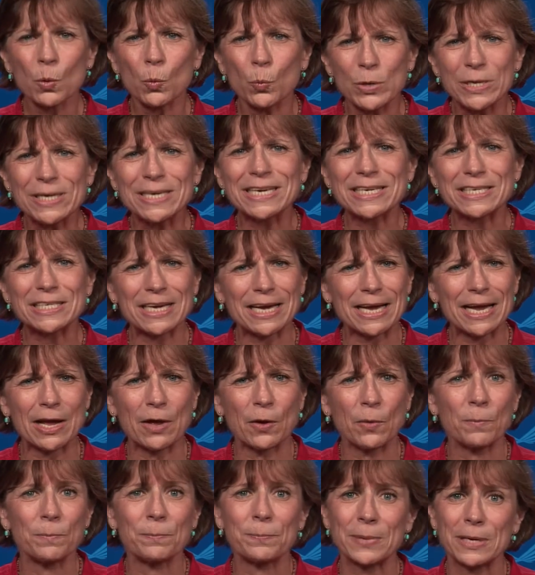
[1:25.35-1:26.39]
We need to
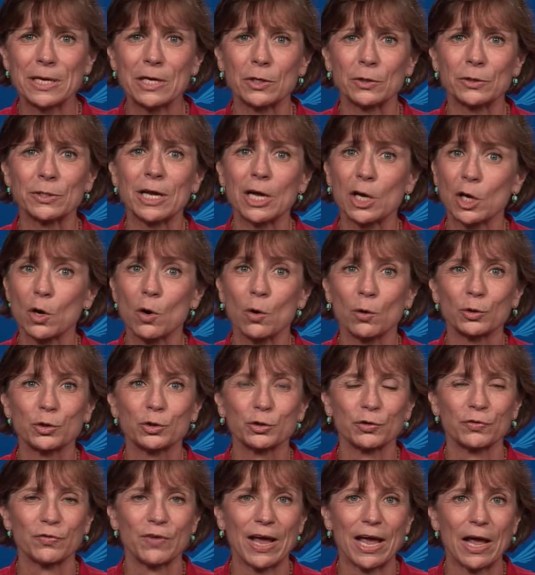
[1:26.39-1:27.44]
help build a
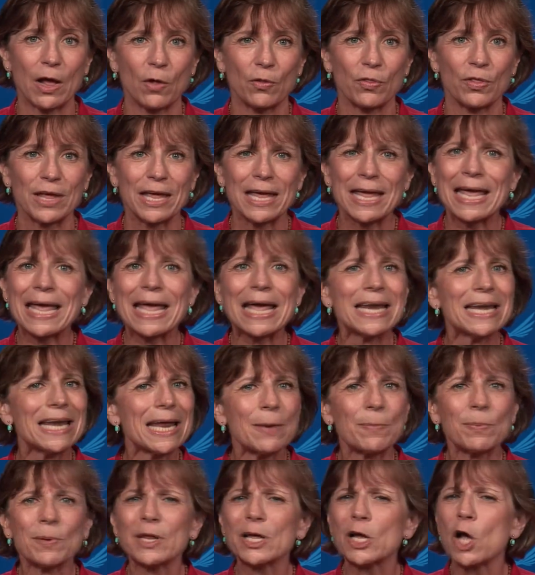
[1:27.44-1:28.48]
culture of health,
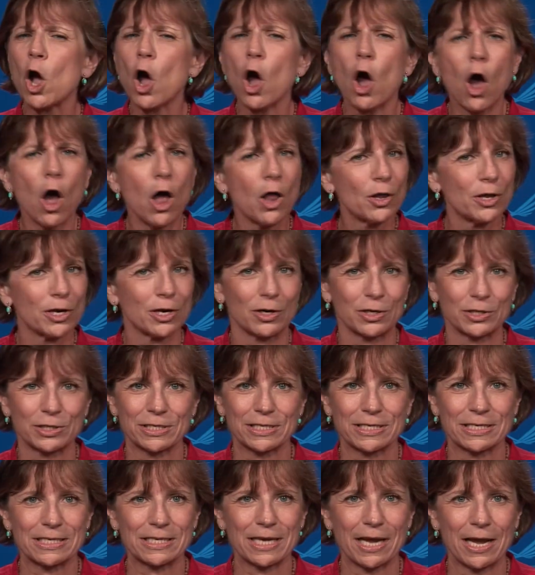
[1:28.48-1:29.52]
enabling all in our
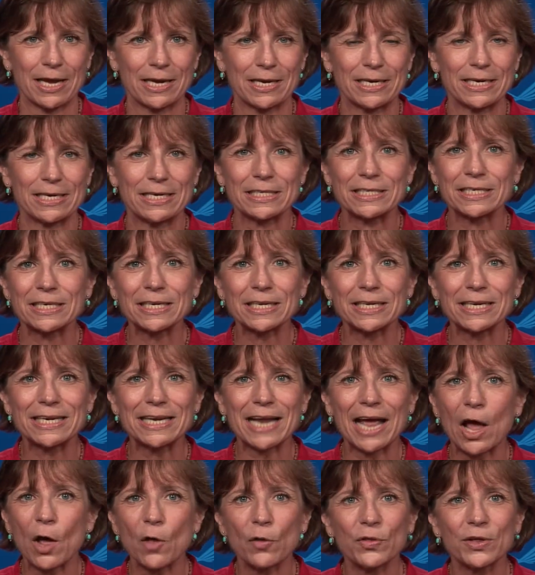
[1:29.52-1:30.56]
society to
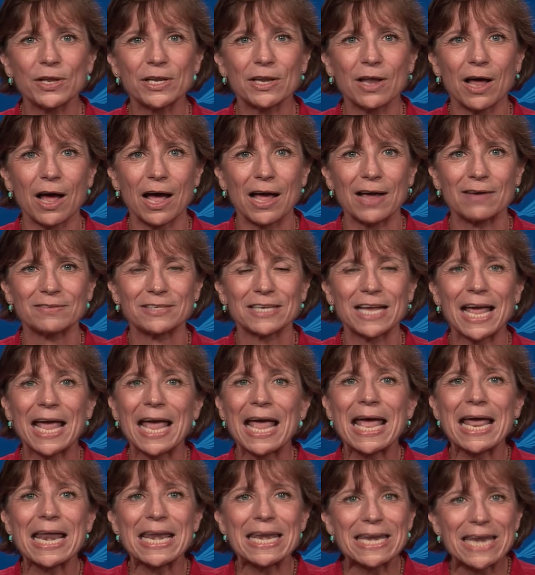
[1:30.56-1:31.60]
lead healthy lives
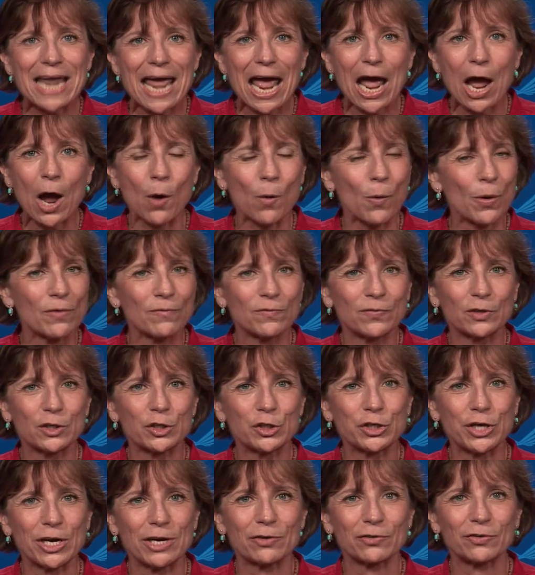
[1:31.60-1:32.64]
now and for
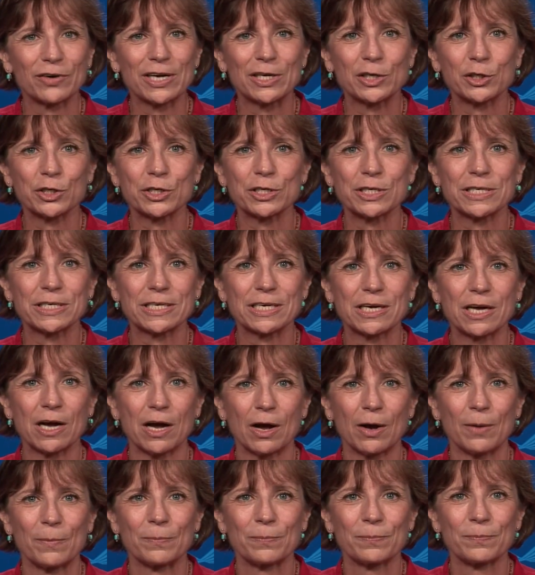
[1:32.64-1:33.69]
generations to
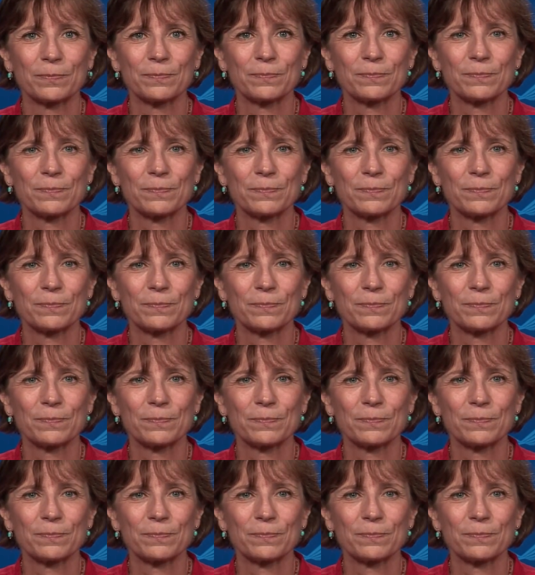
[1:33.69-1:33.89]
come.